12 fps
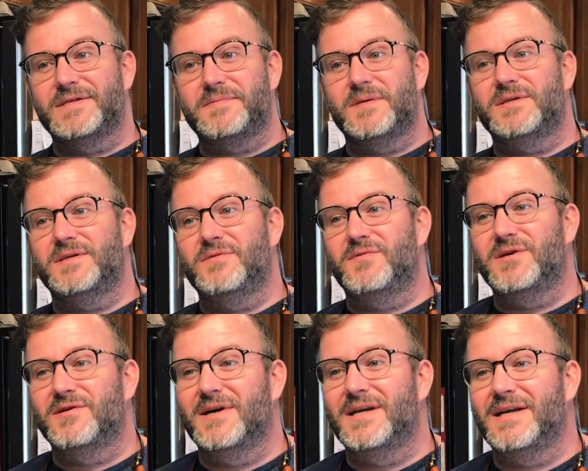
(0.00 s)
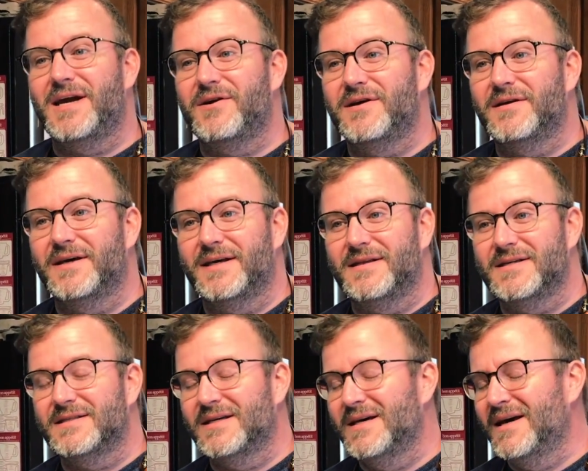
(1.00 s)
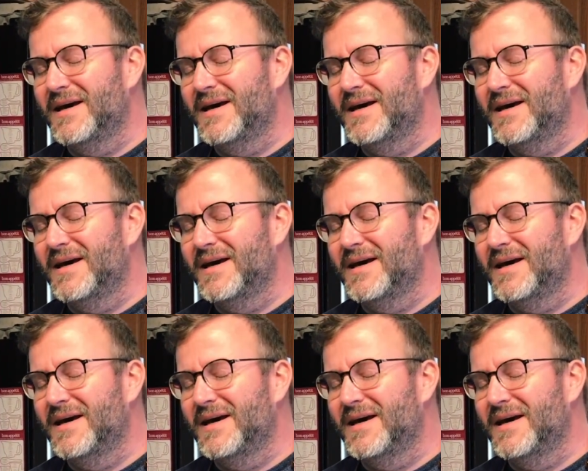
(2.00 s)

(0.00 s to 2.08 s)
especially when you're in an area like this